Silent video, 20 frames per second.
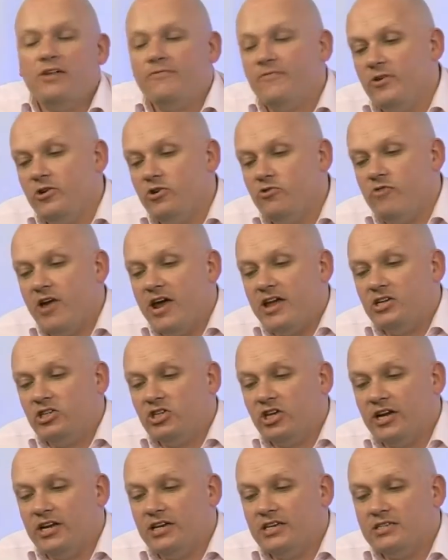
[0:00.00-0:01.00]
from the Reg,
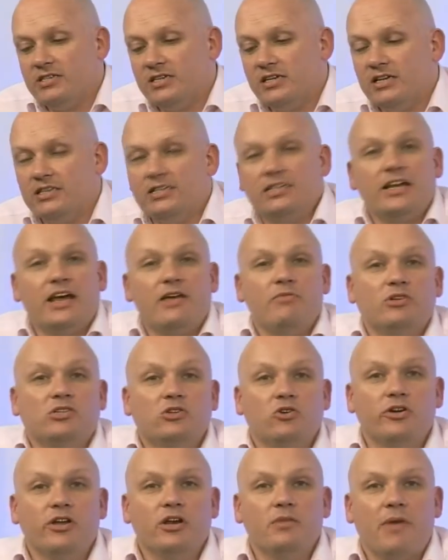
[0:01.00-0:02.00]
and today we're
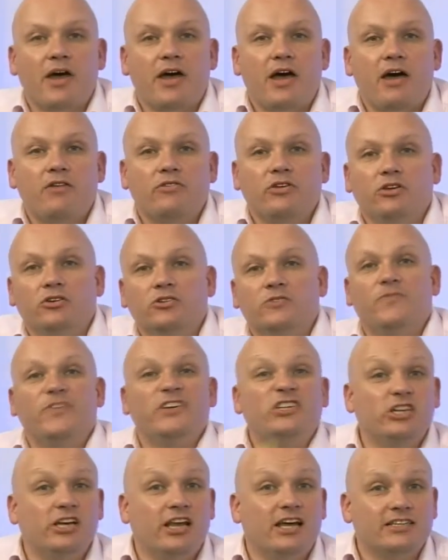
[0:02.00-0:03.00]
talking about how you use
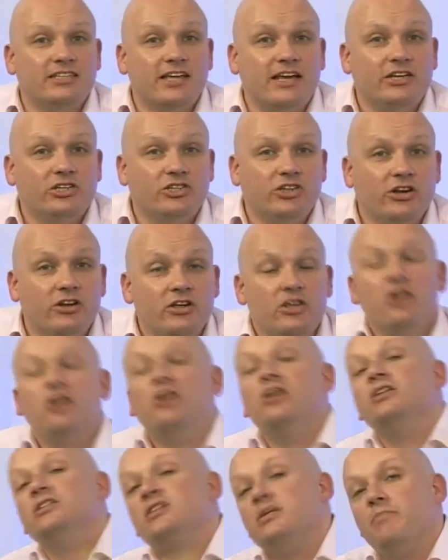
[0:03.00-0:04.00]
visualization
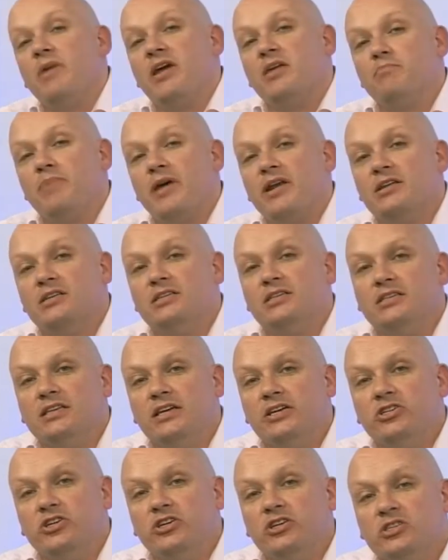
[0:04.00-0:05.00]
to make better
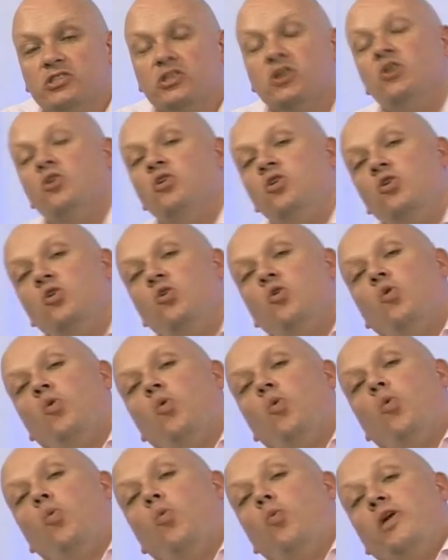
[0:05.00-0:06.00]
decisions.
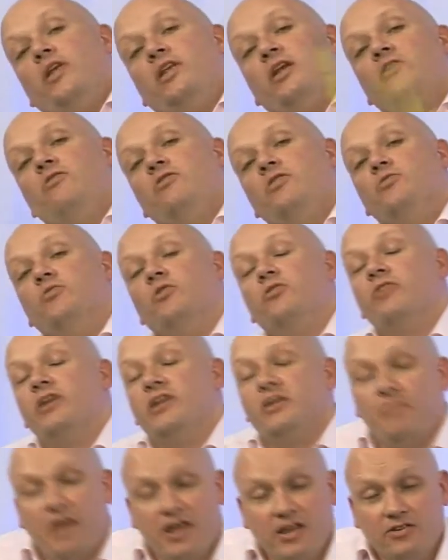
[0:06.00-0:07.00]
We know you
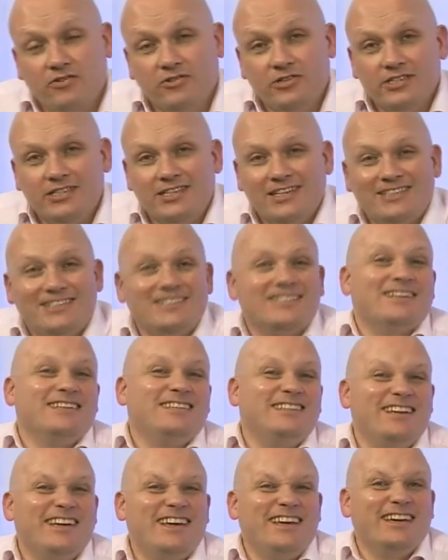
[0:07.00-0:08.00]
already make good decisions
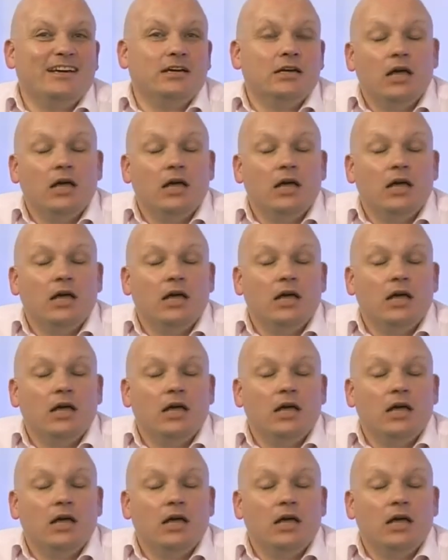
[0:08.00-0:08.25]
because you're here.